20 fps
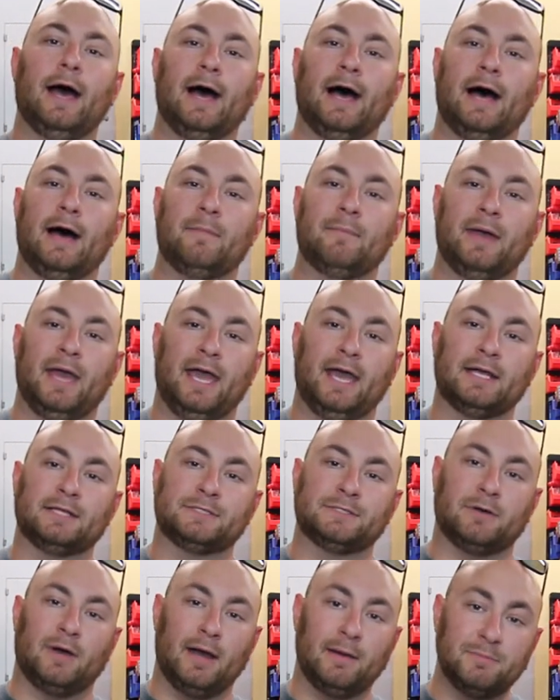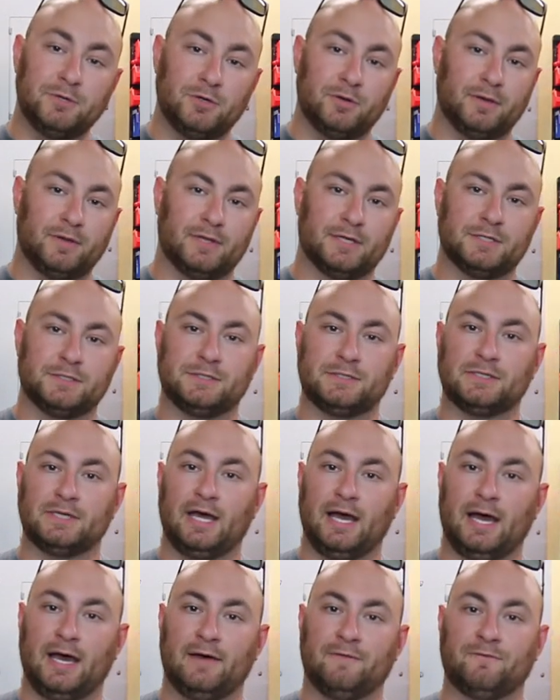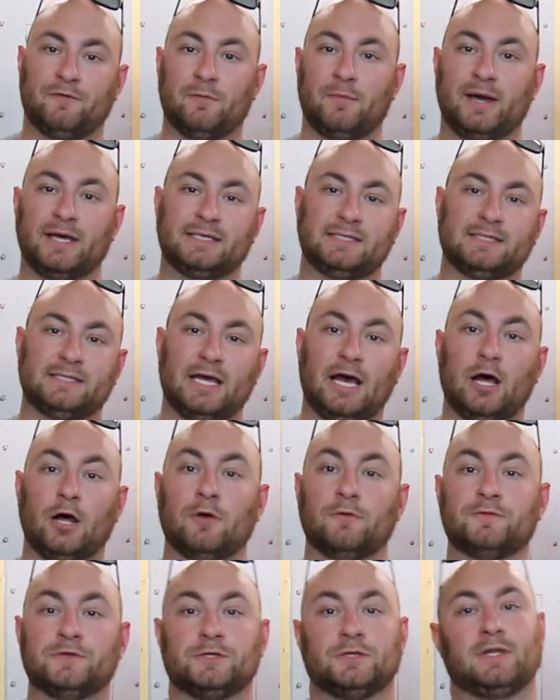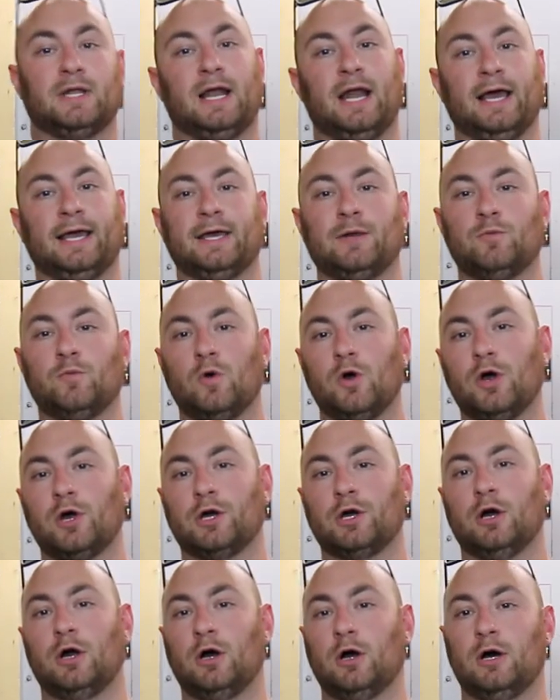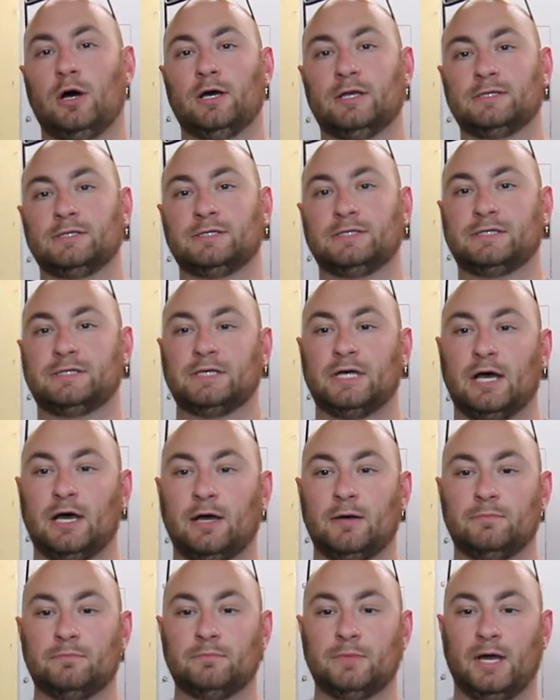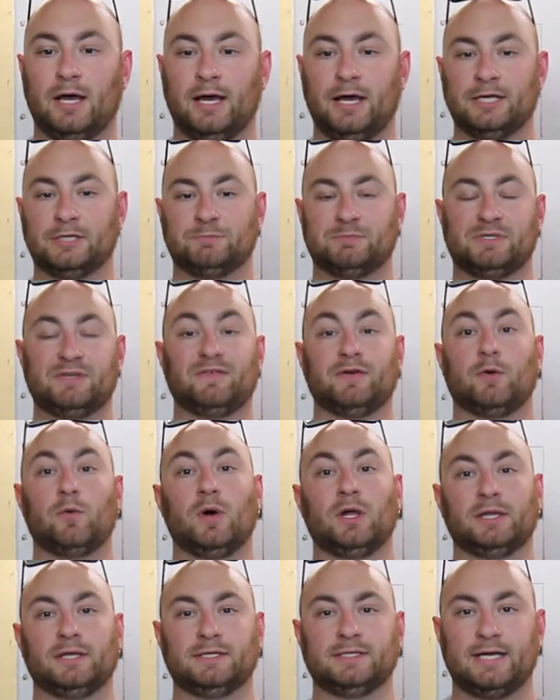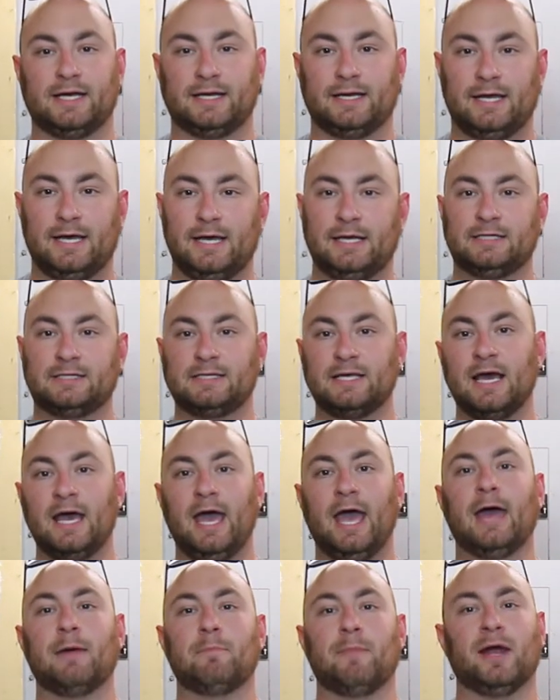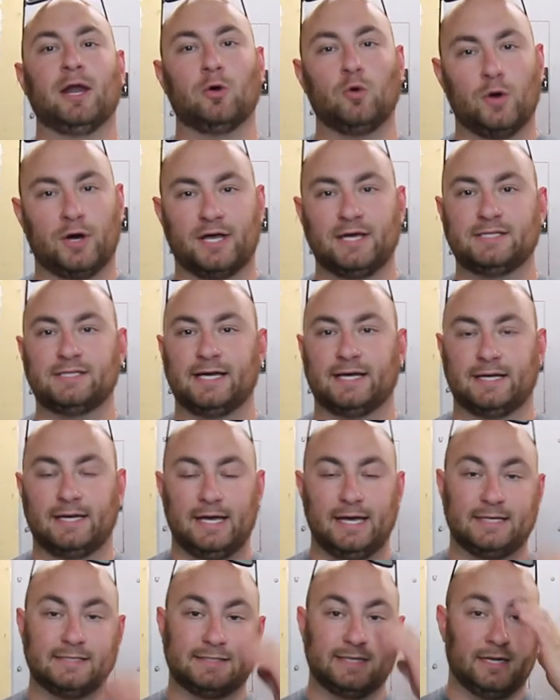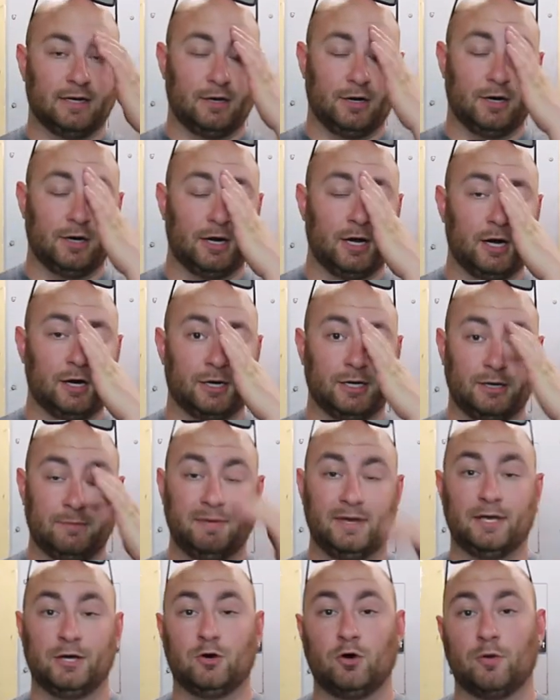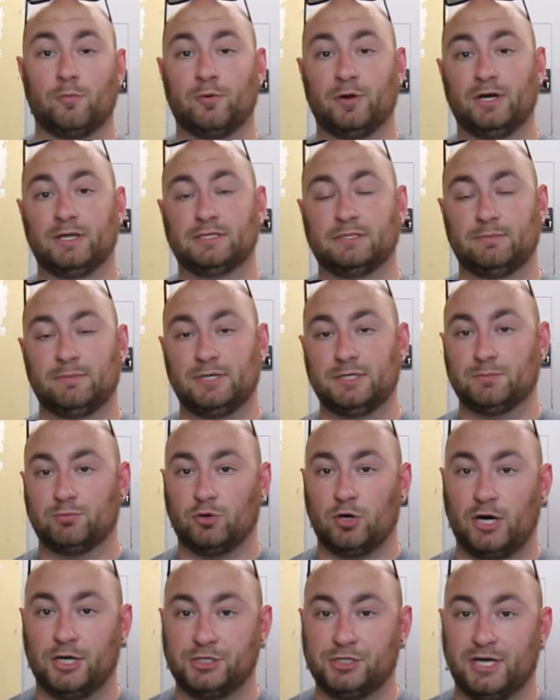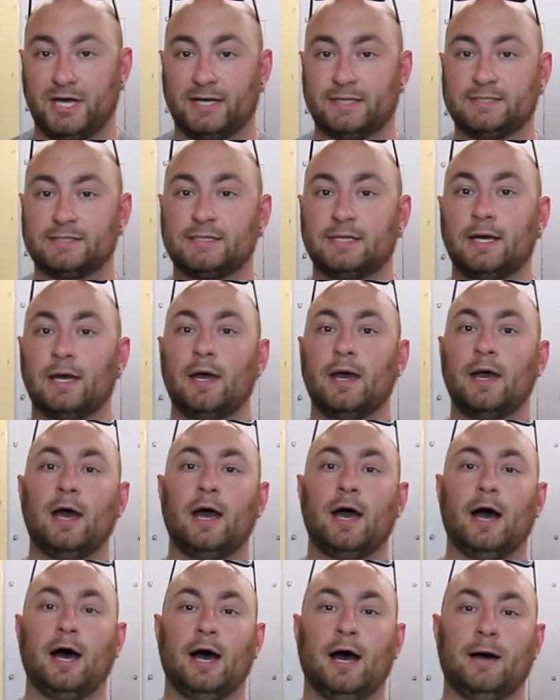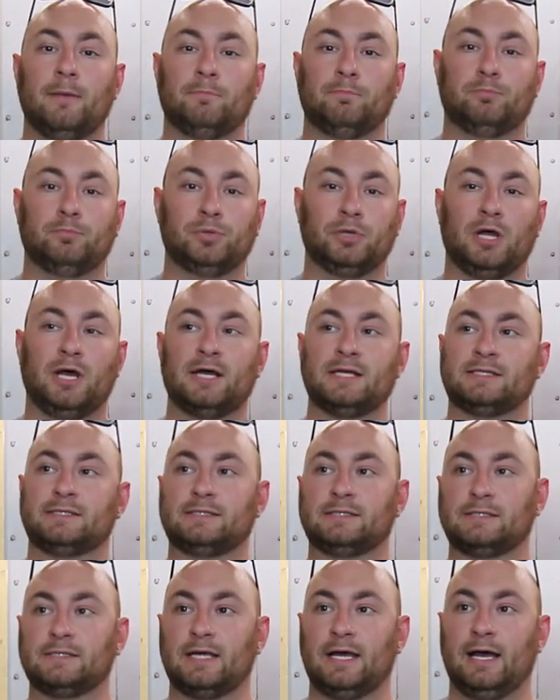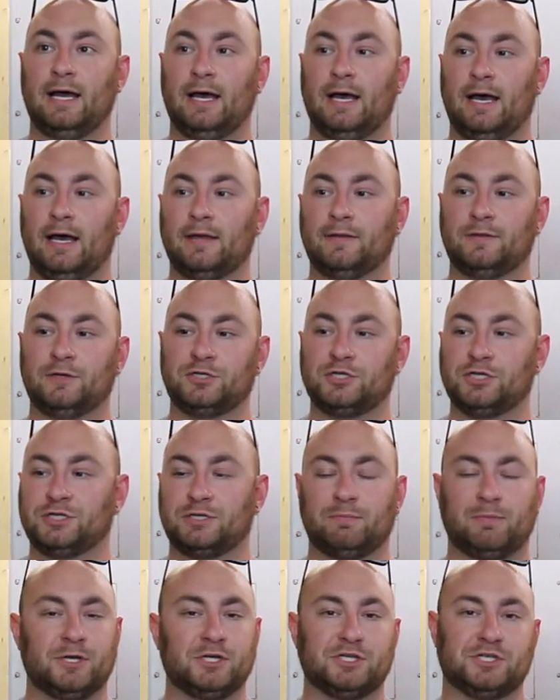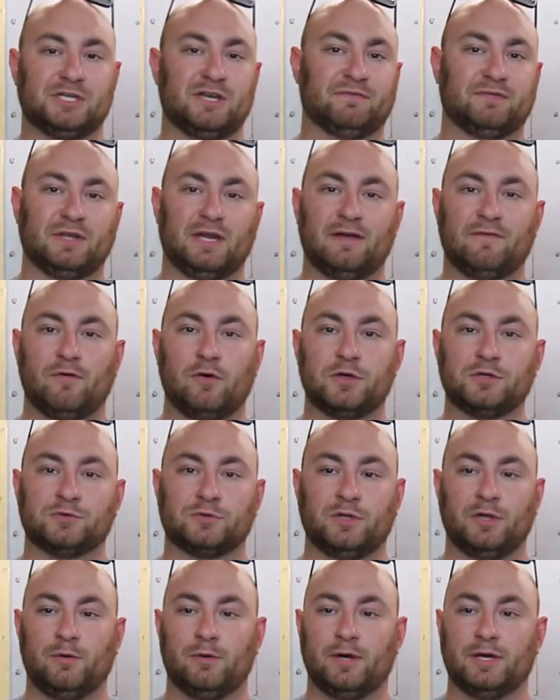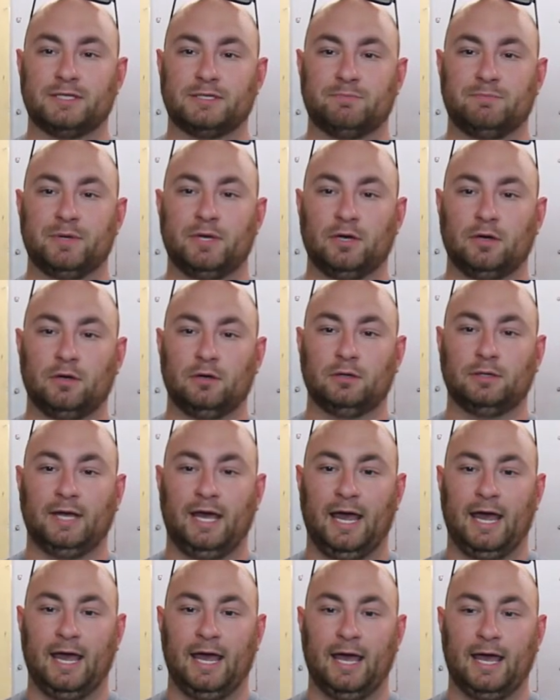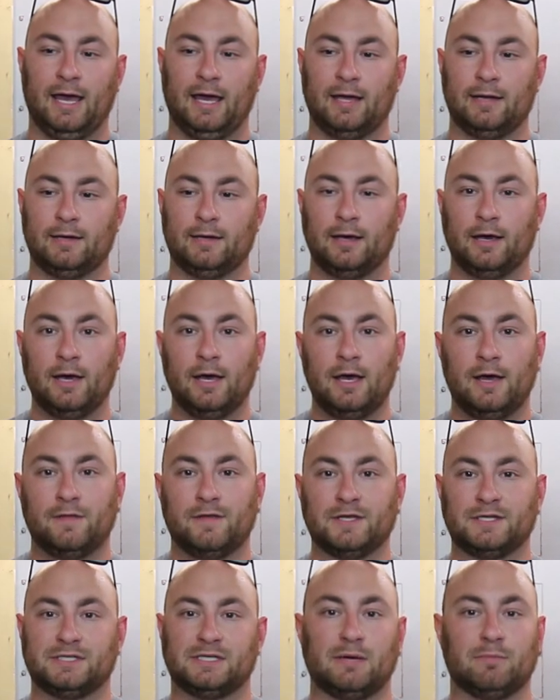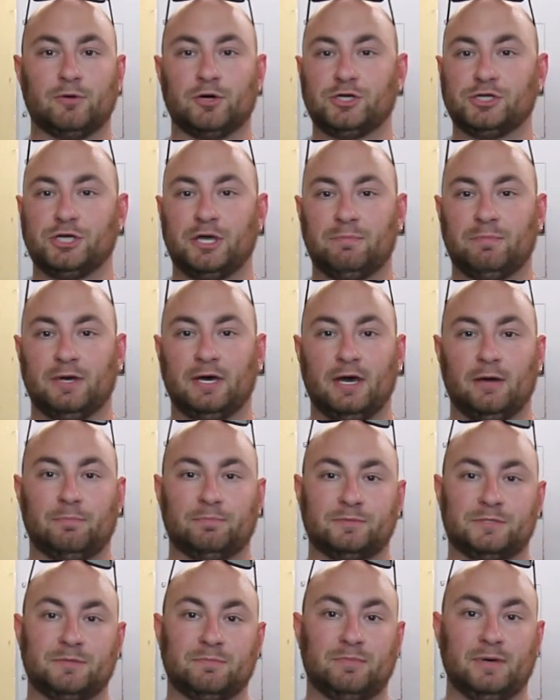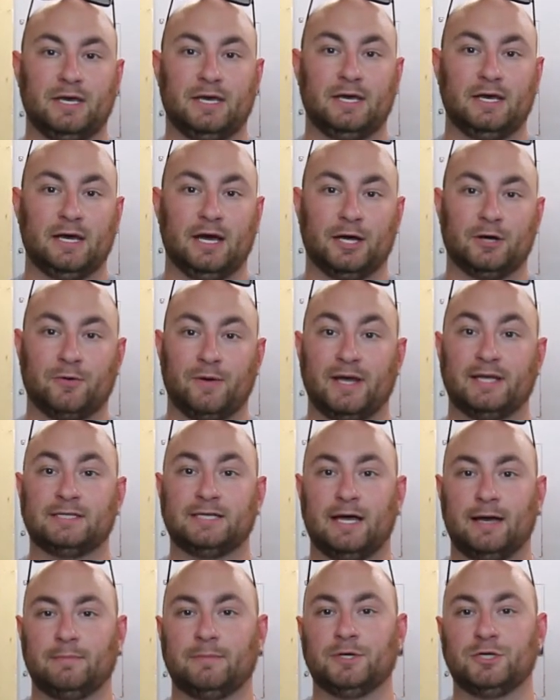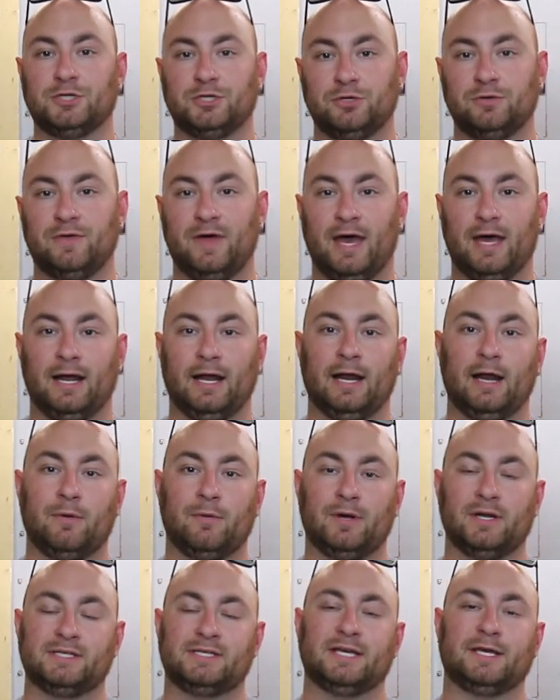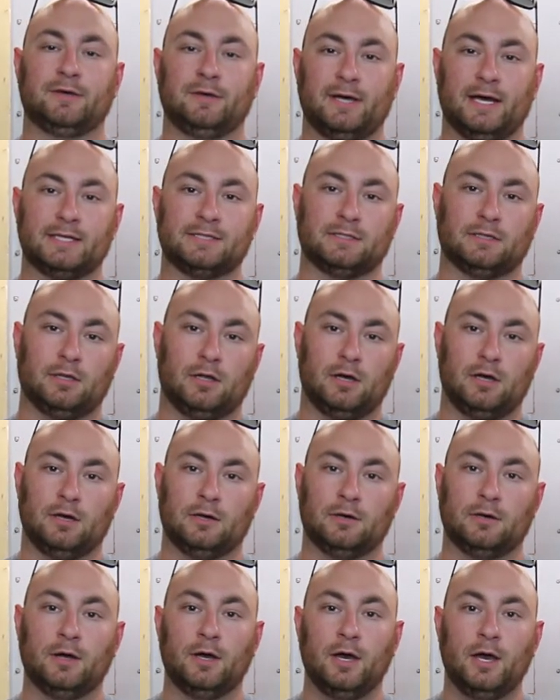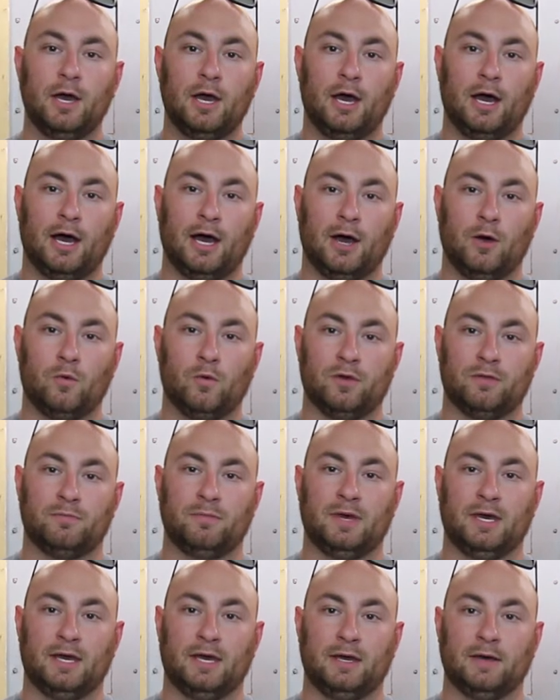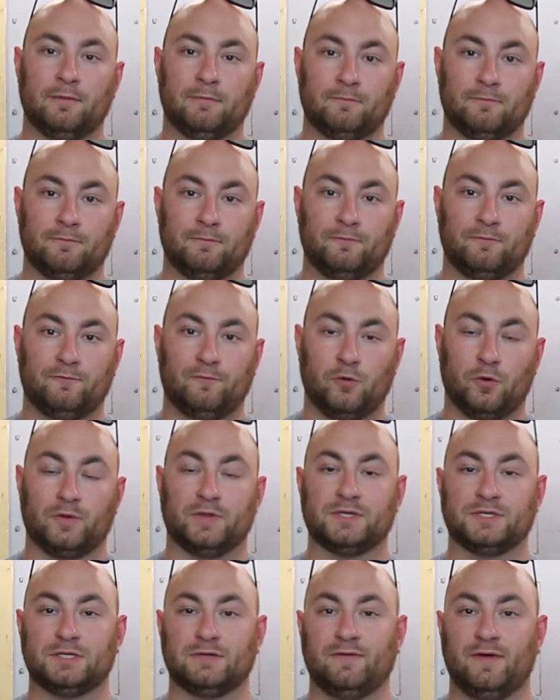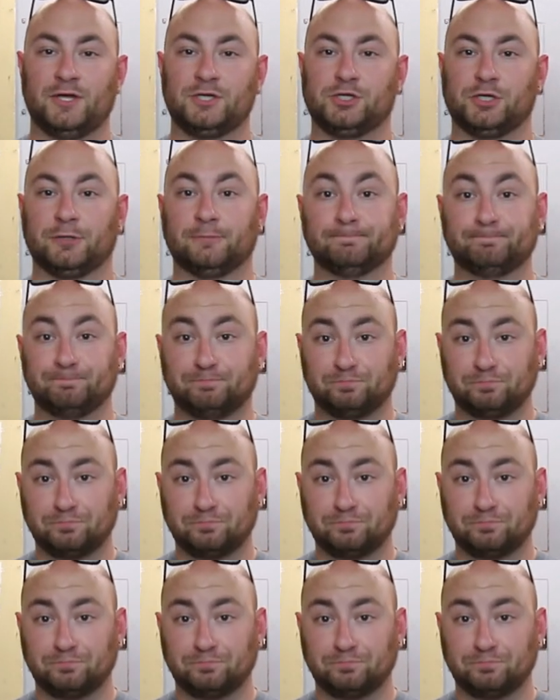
Um, and so I'm doing this uh, for myself so that I can work on some uh, specific welding techniques and metalworking techniques that are, are gonna be incorporated in some of these projects. Um, plus, uh, there's just a bunch of stuff that I've always really wanted to build, and this summer is shaping up to be a great time to do that, and I wanna take you guys along uh, with me for this adventure.